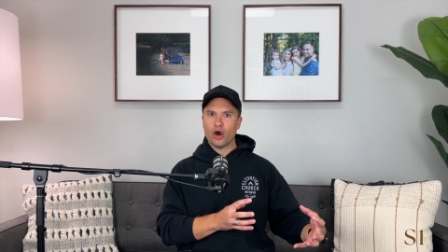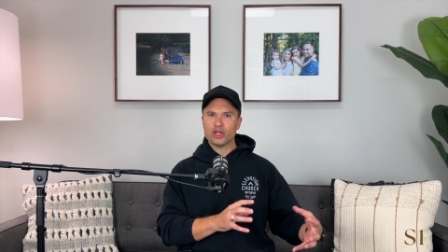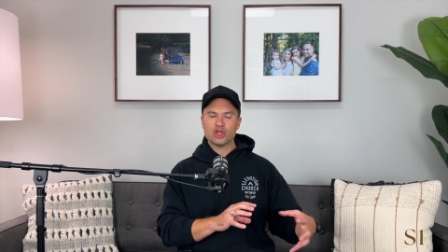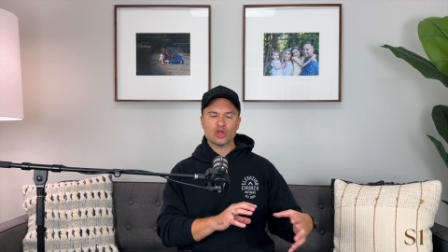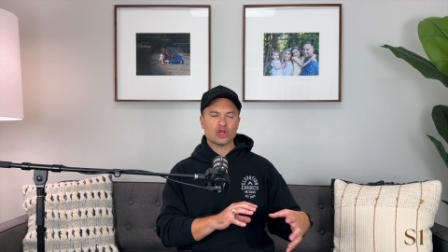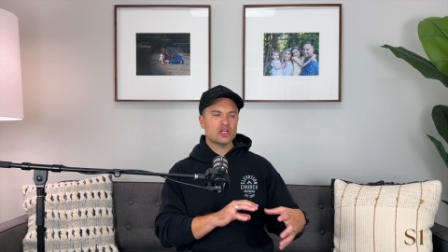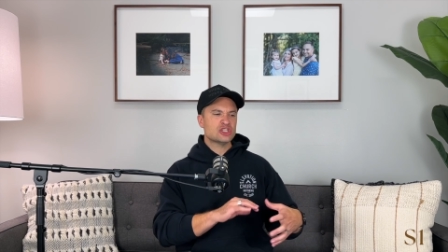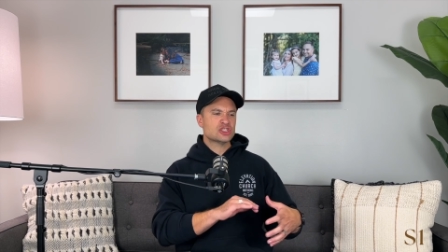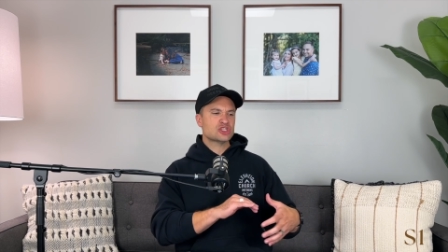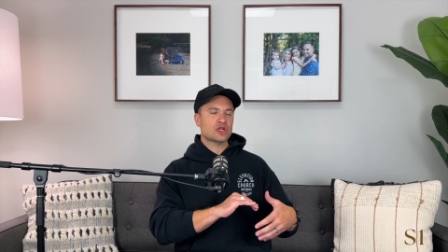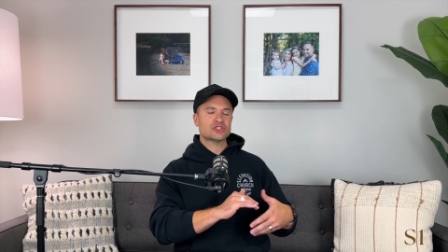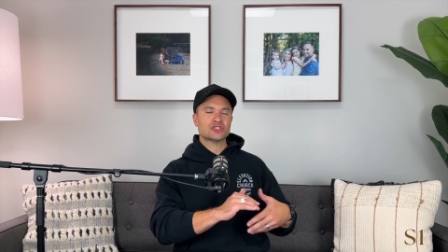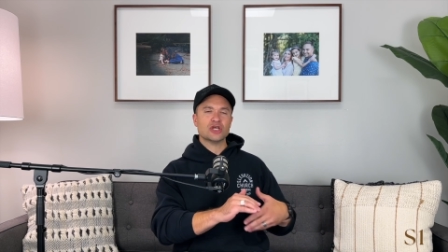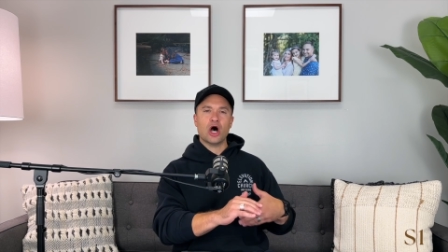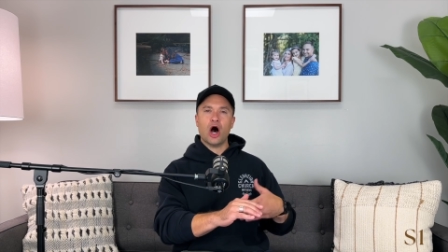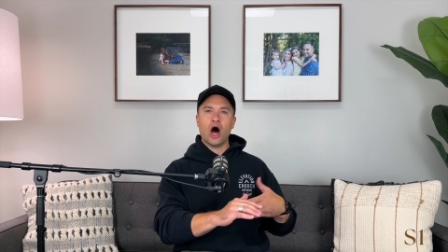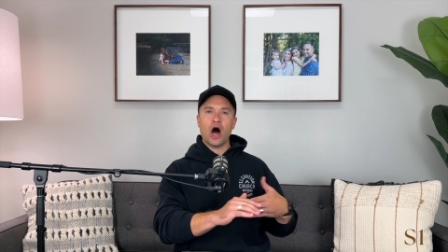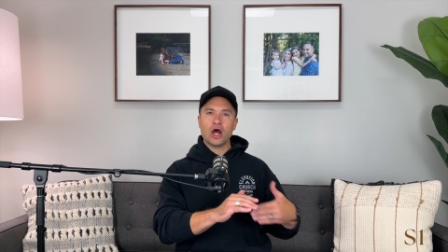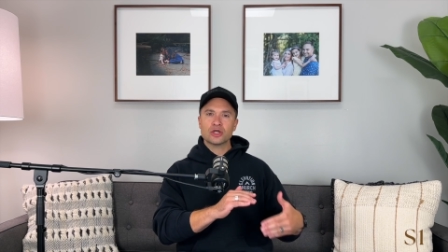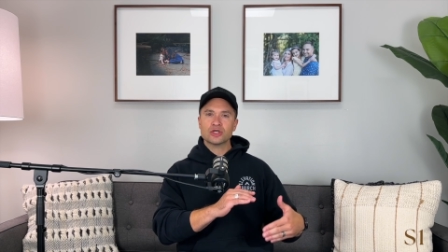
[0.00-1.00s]
You're going to start to
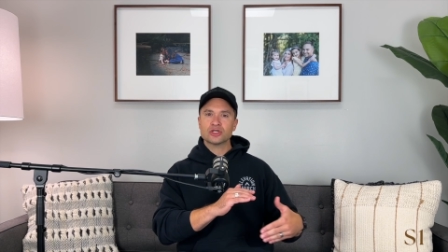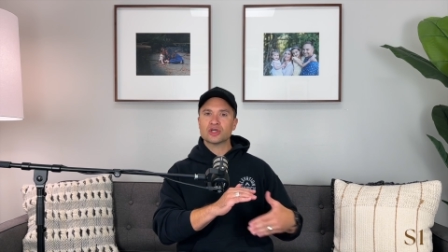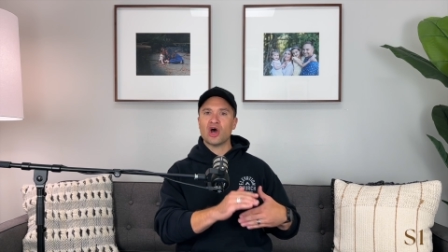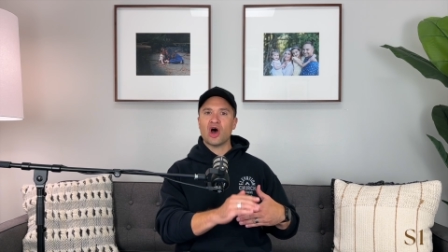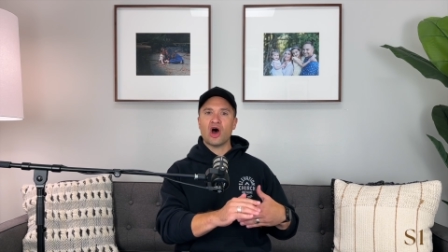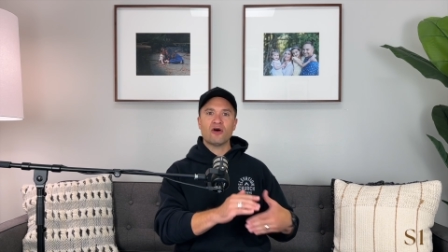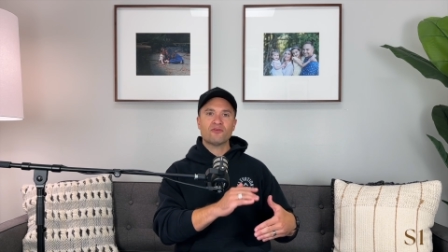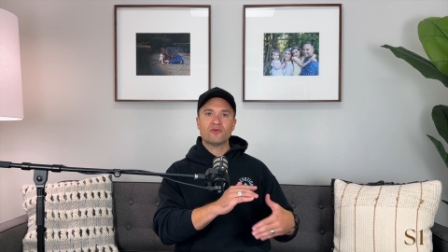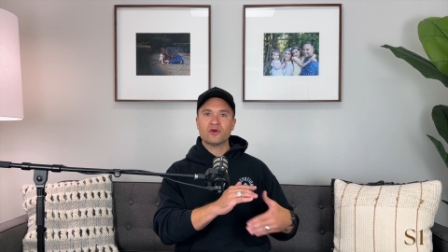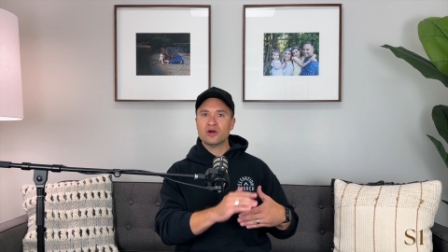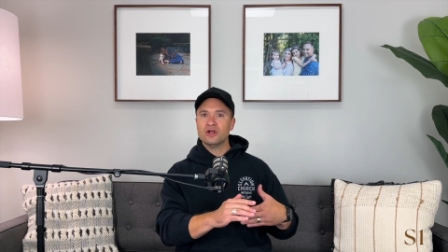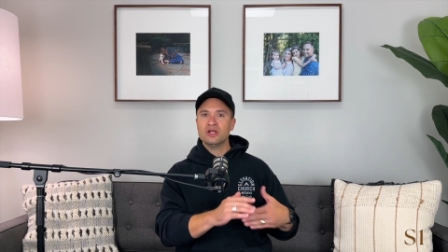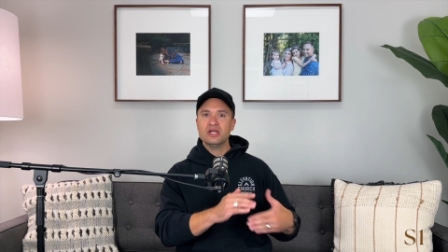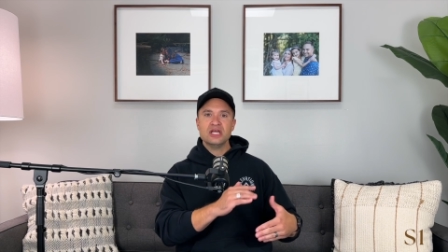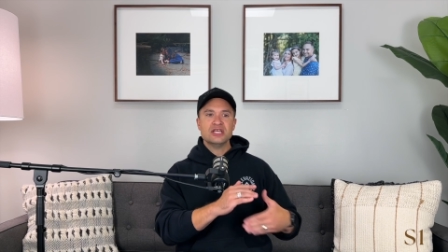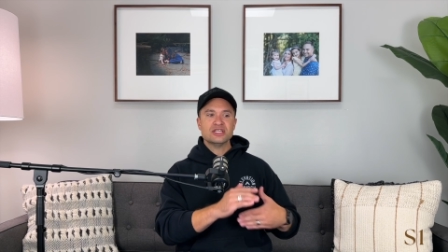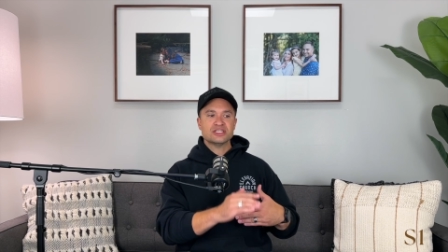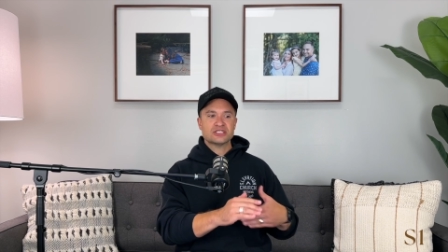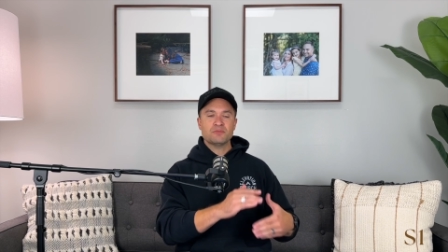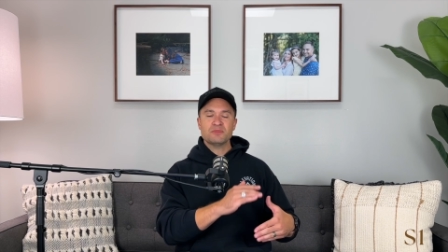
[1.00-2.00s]
uncover
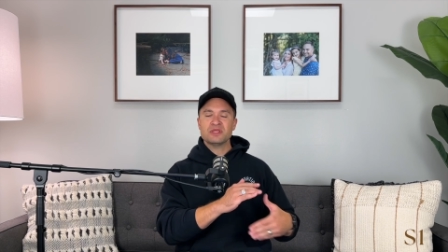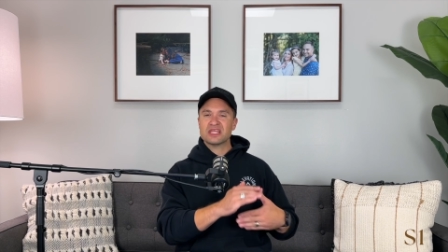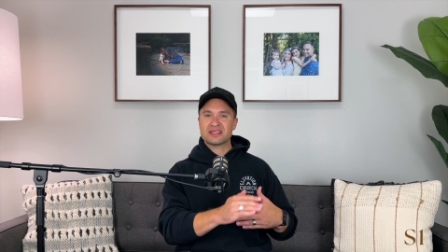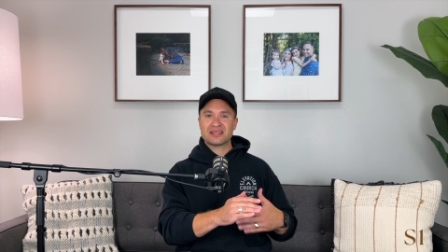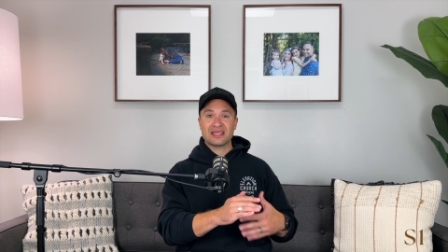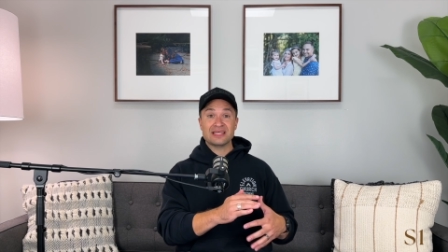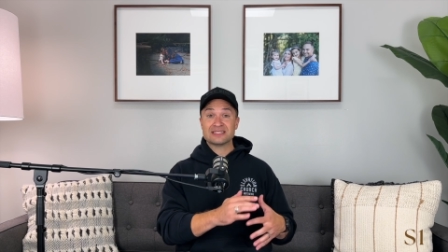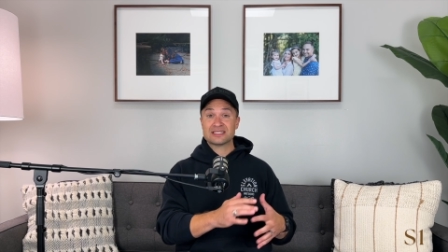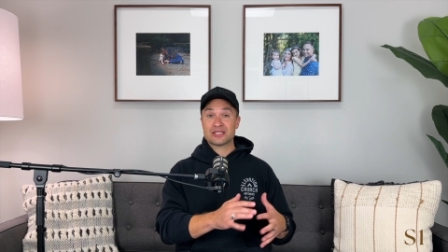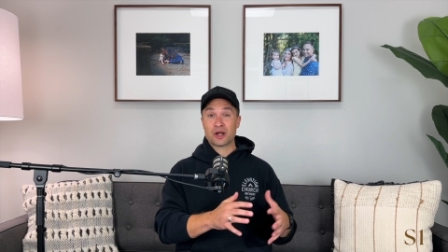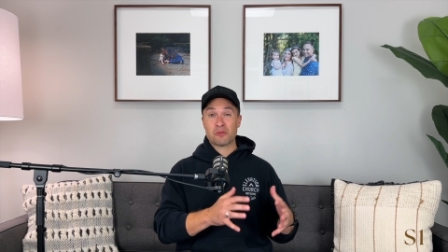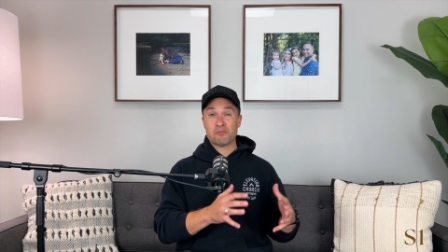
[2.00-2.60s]
some of the things that are